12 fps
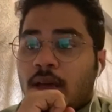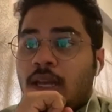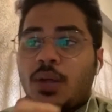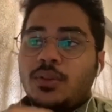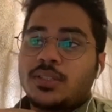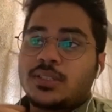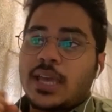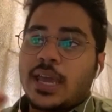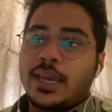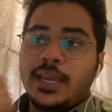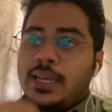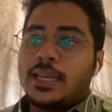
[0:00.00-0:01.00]
Now the
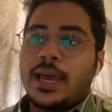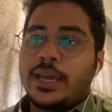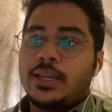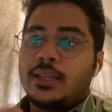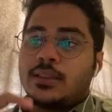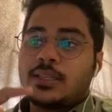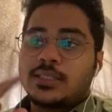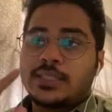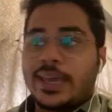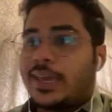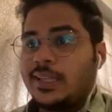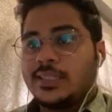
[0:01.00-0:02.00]
second line in the
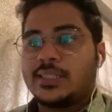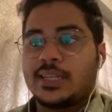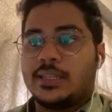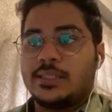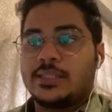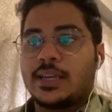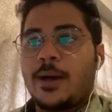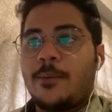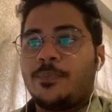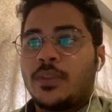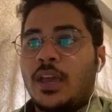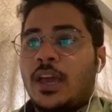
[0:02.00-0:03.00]
second stanza,
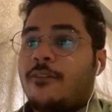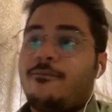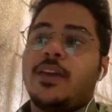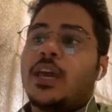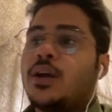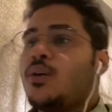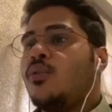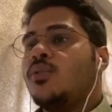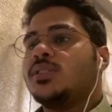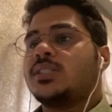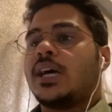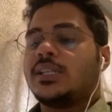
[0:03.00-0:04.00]
Vihgo
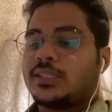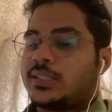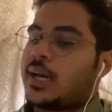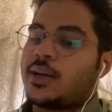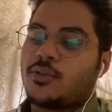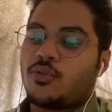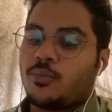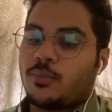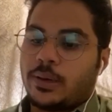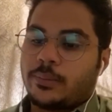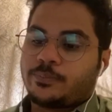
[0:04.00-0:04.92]
sa chahko mein.